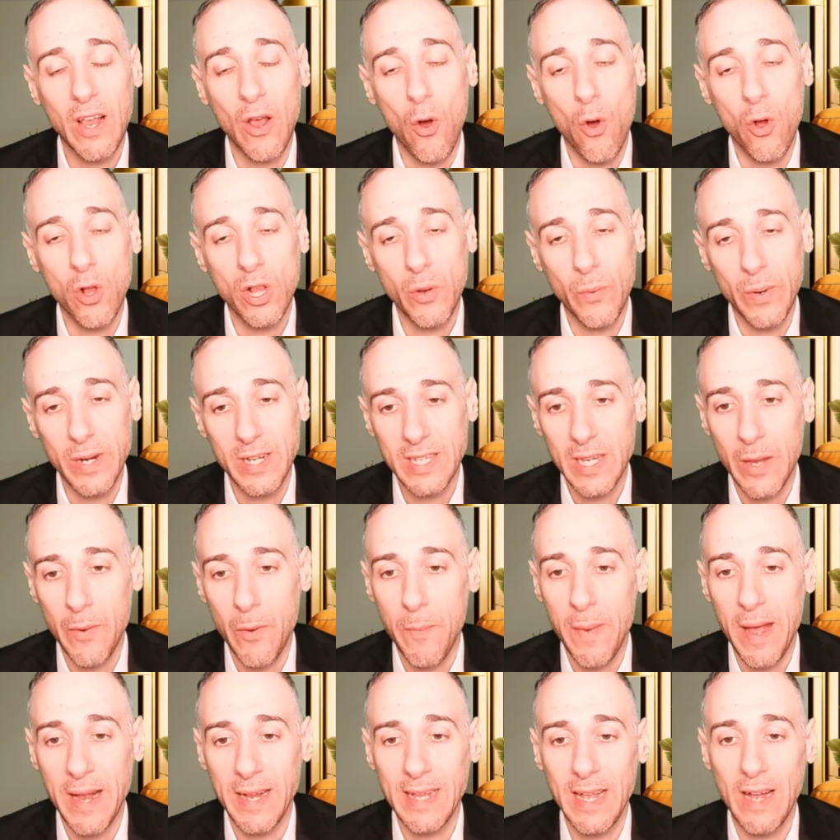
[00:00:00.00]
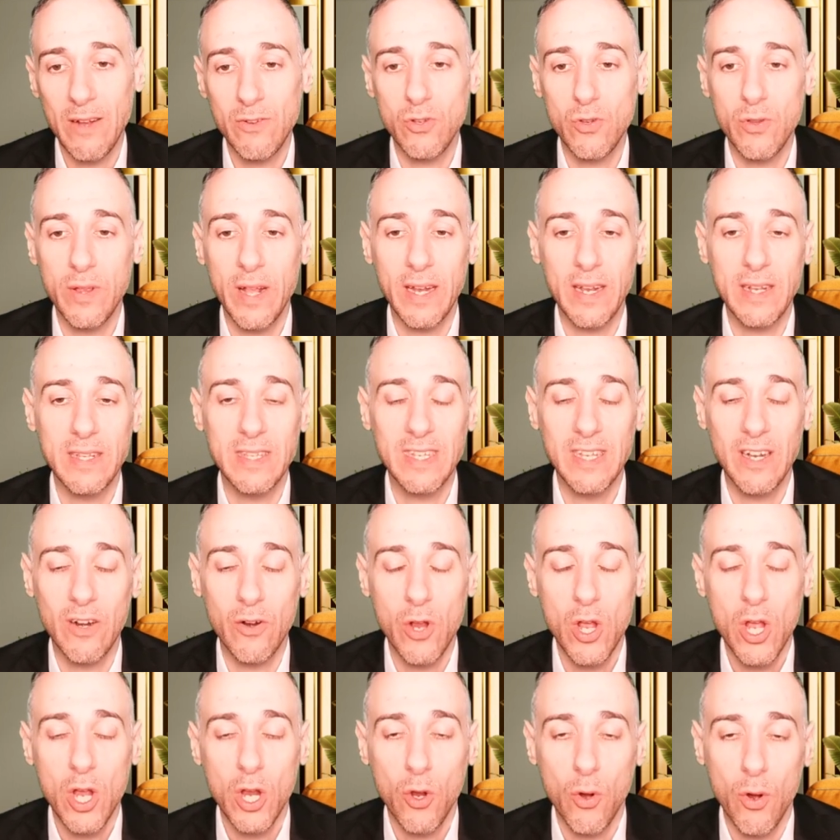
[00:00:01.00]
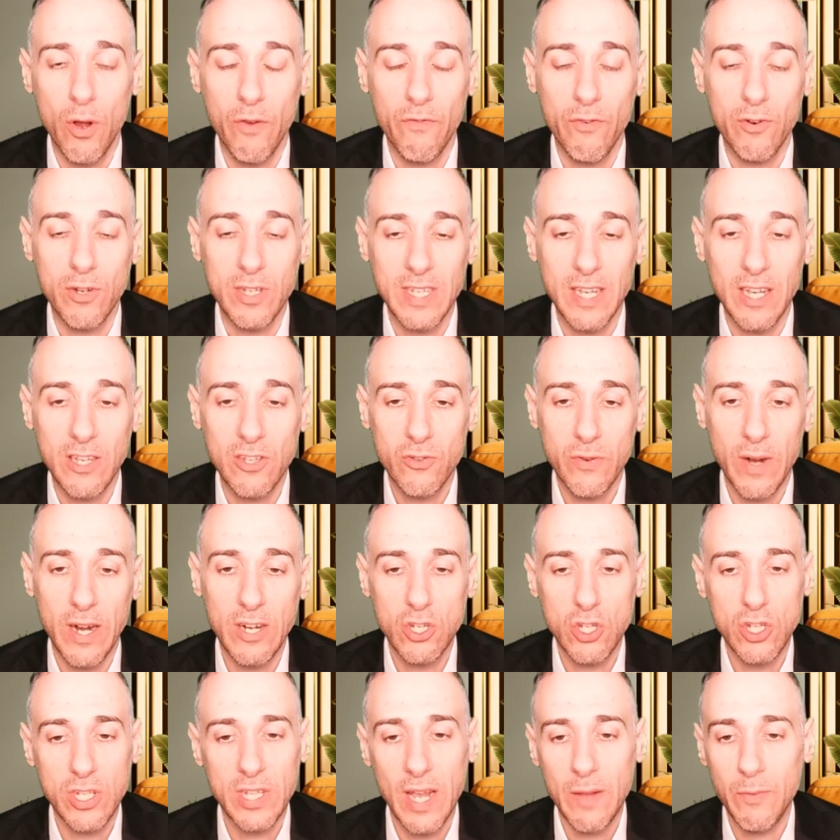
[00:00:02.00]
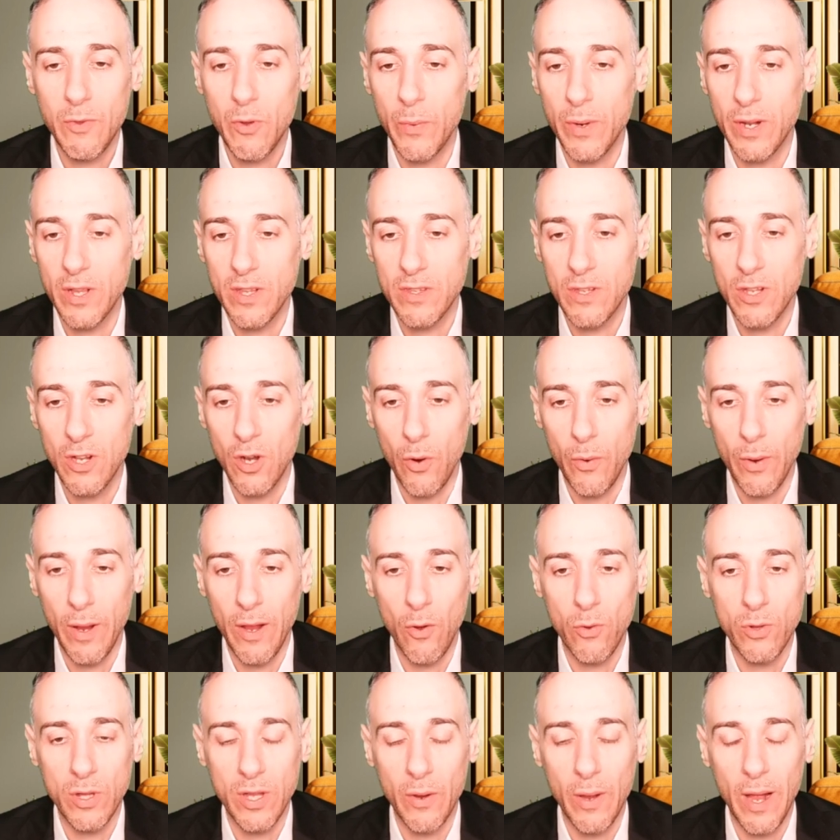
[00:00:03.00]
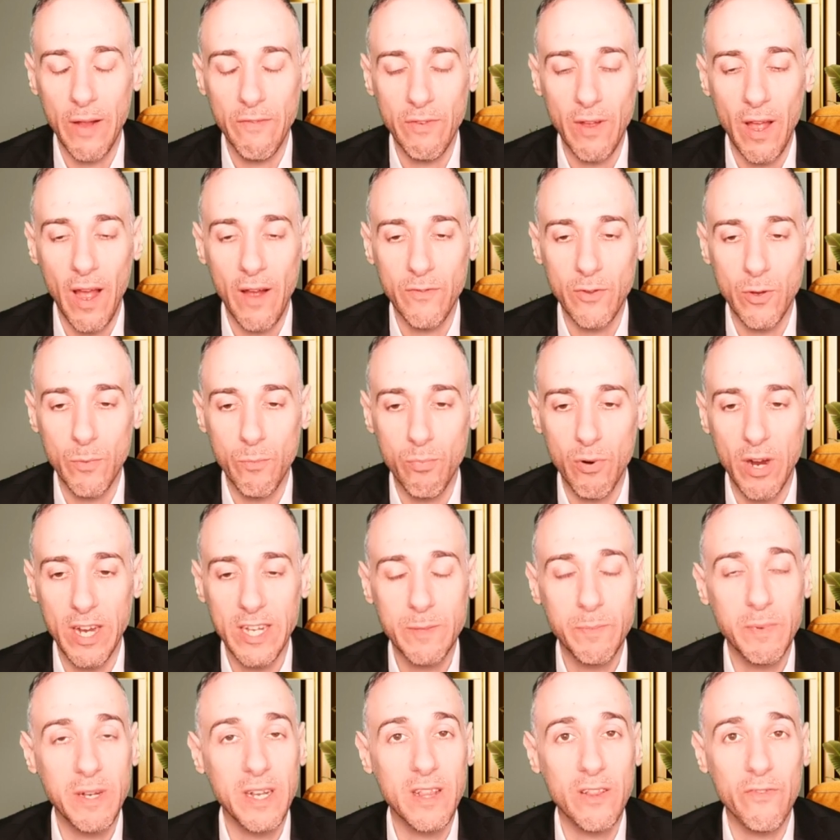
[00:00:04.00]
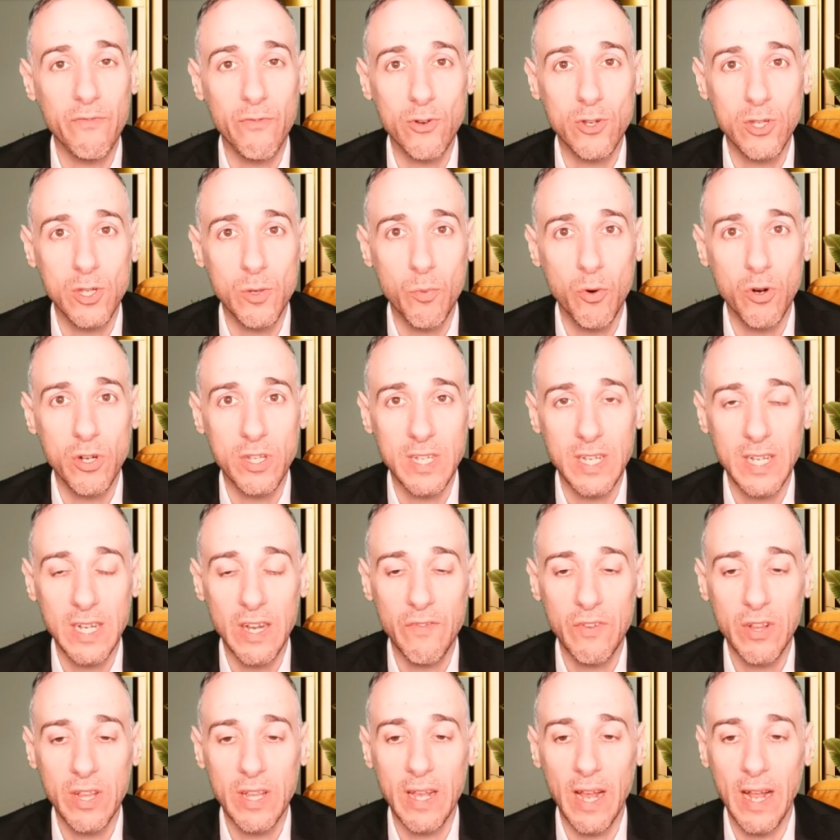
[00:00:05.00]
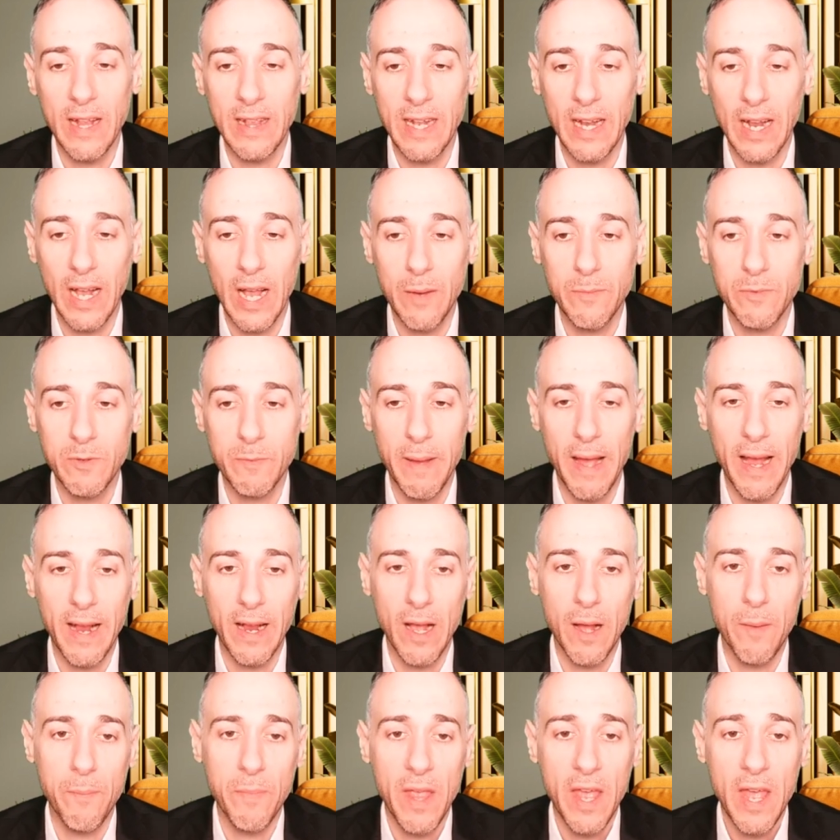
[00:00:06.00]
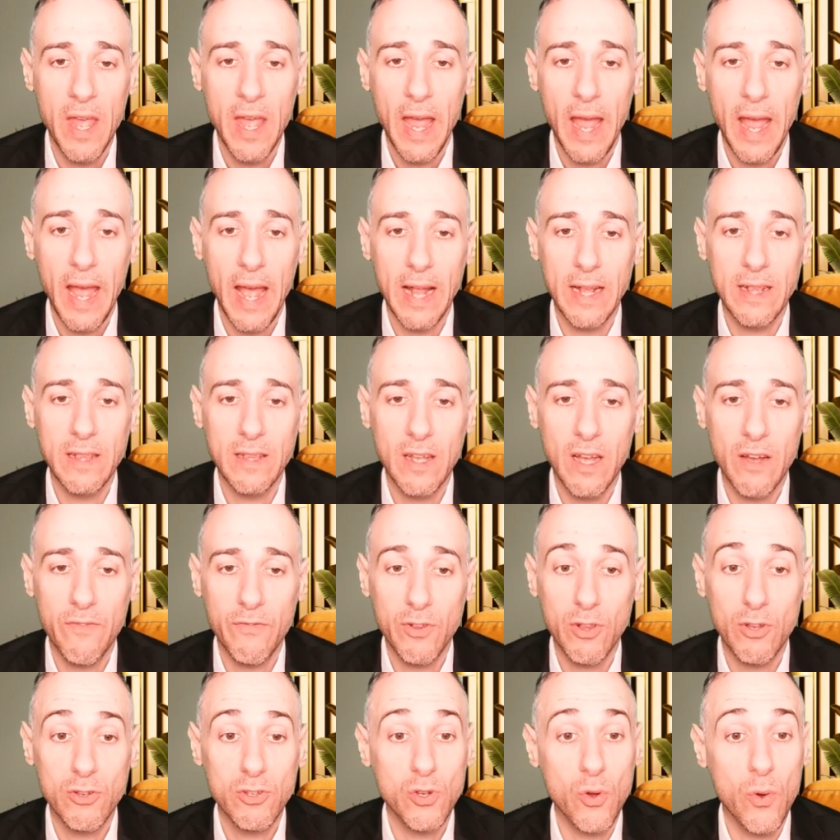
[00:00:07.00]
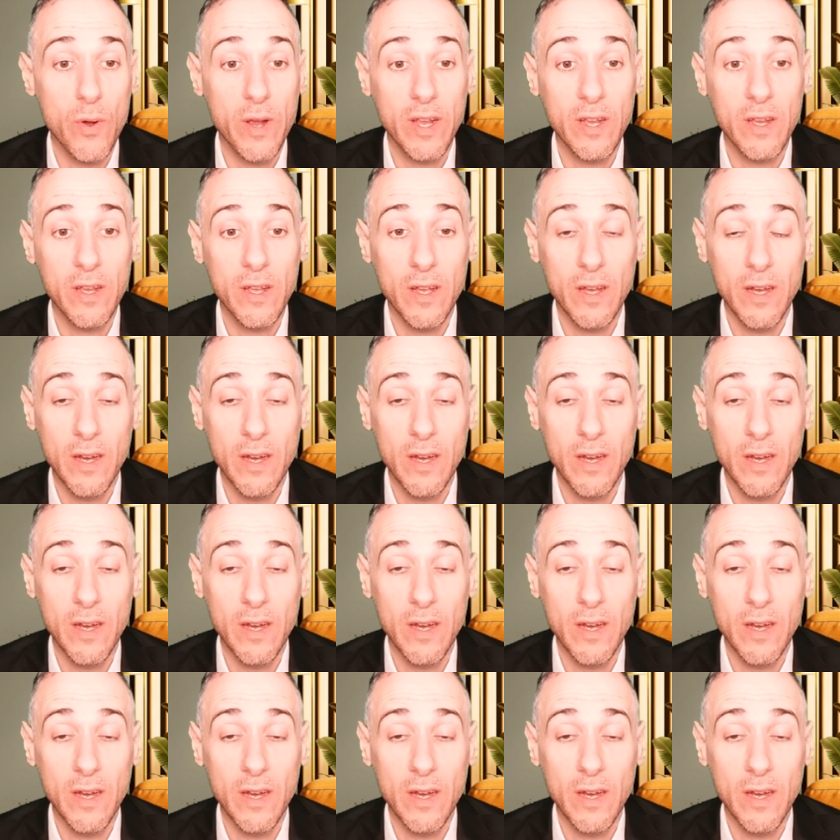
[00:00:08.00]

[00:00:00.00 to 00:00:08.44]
Only when it's coming back down do you then consider going for a sell strategy. Same thing when it, only after it breaks beneath the first support significantly and then it comes back up. And for those going